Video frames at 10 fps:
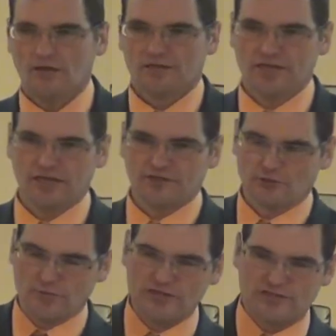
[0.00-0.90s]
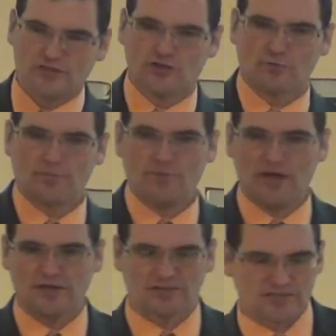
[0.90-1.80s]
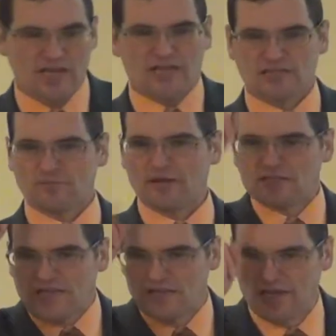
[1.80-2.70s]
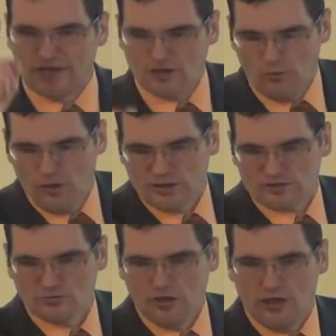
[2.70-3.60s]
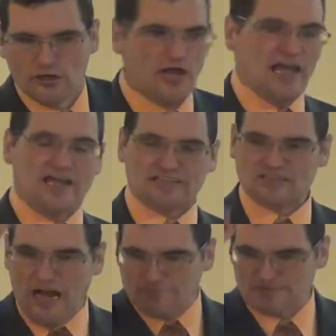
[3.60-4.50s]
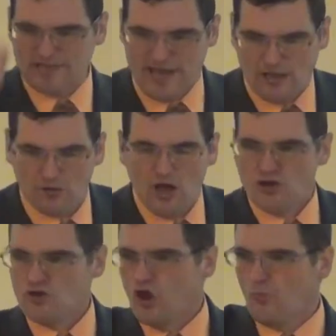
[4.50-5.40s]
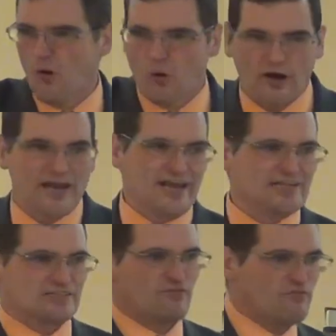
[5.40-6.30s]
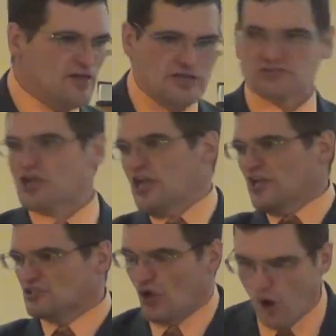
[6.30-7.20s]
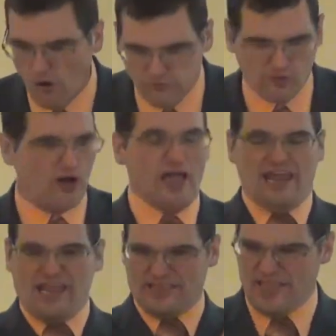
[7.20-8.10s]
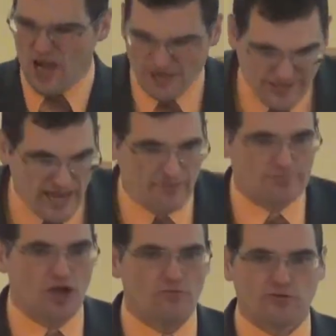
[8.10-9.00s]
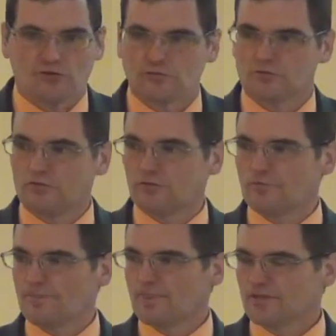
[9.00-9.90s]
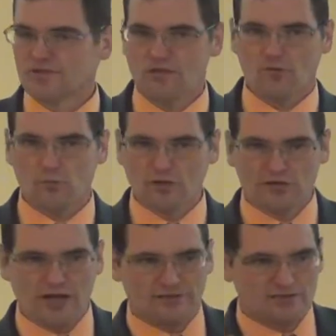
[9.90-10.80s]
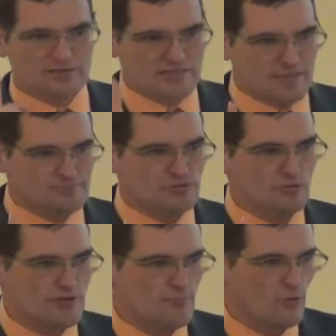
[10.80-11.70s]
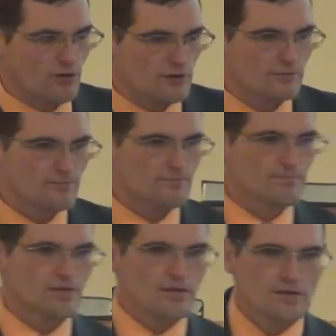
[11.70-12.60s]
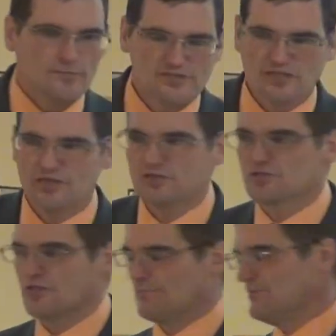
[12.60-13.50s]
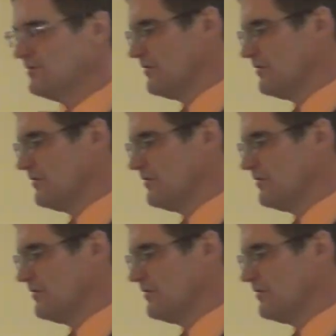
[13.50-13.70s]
Kid, the reason you're rebellious is because I let it go on too long. It stops now. No more. It's finished. It's over. Game's over. The devil will not tempt you anymore. Let me tell you something.